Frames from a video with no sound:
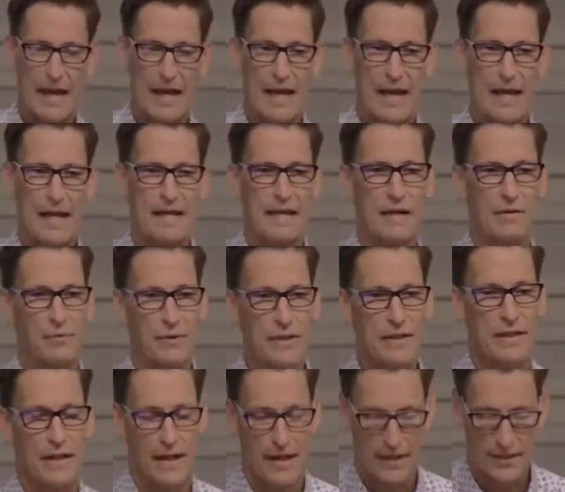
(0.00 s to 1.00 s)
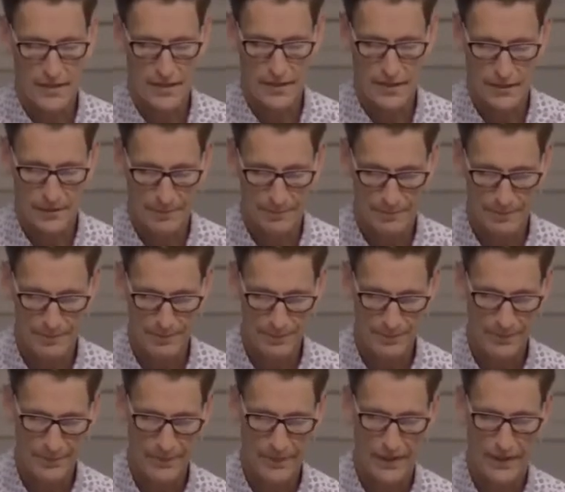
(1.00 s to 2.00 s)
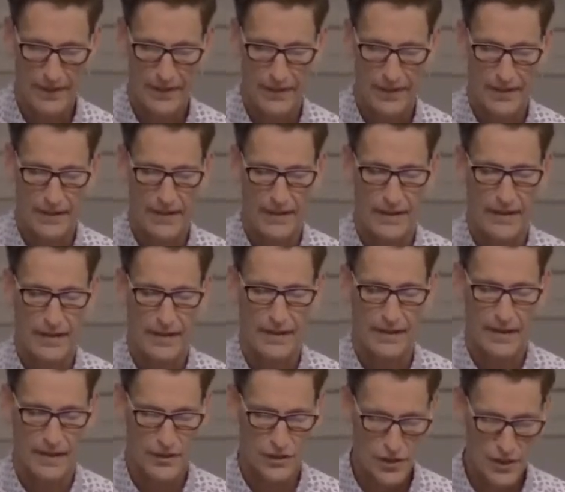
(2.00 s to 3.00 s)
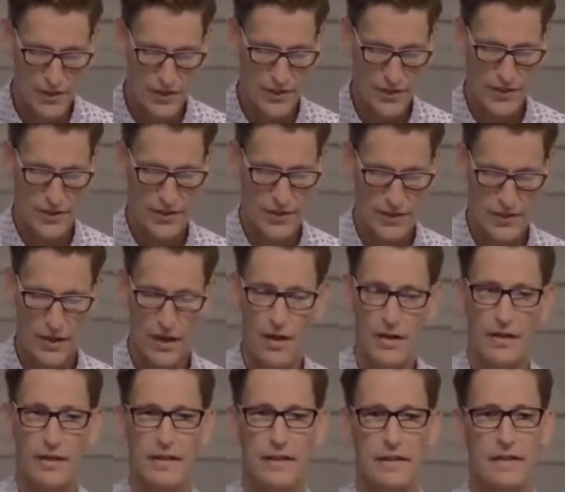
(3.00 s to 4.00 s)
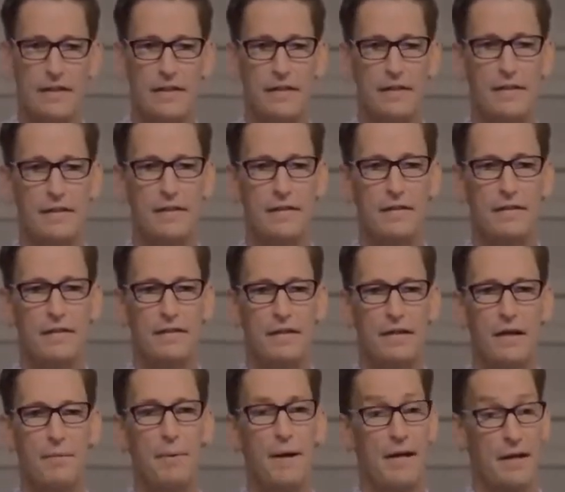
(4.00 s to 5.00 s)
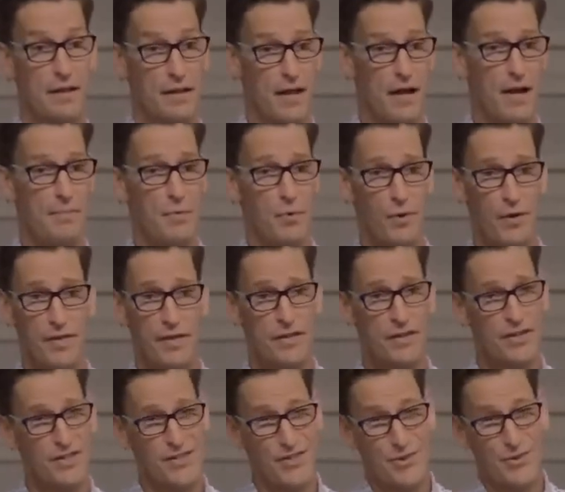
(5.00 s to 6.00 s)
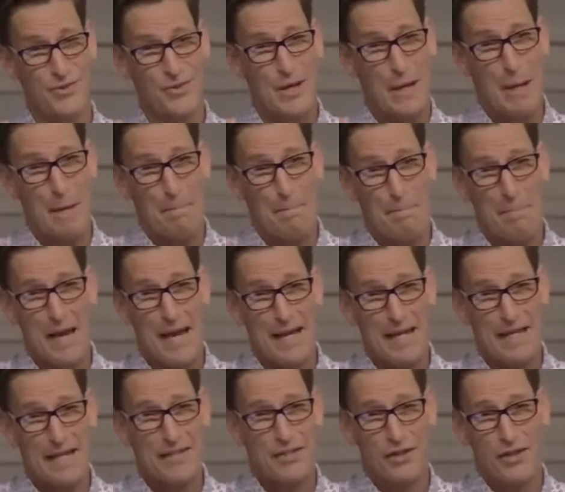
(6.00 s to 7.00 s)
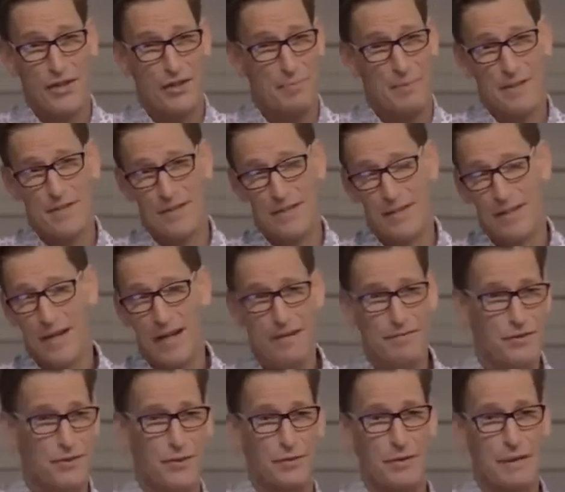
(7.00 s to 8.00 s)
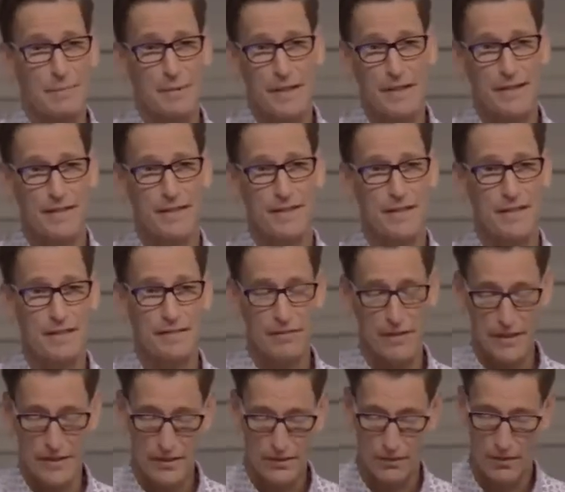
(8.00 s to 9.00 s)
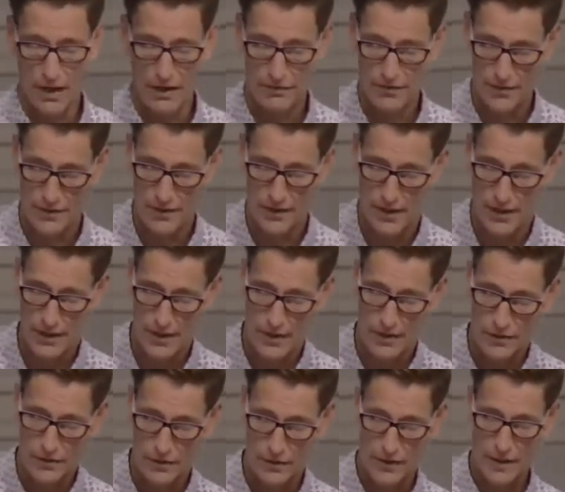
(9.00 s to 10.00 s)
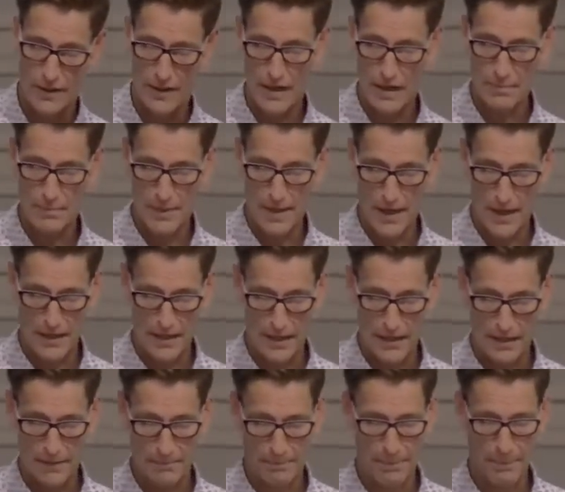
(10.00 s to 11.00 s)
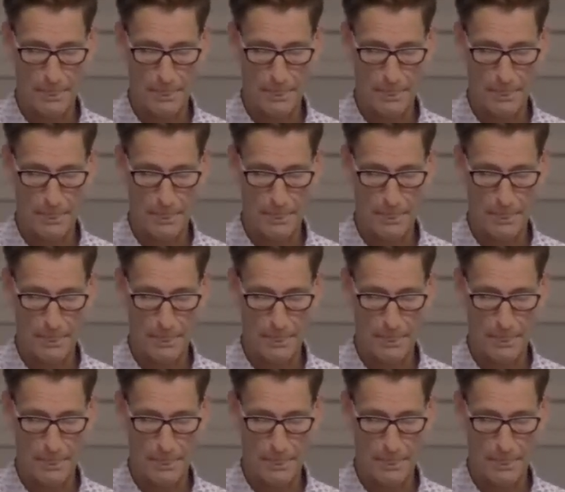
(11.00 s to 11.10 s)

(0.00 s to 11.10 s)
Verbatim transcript: and I realized that Jesus is talking about a lot more than just those petty judgments in life, screaming at the TV and the refs during an NBA game.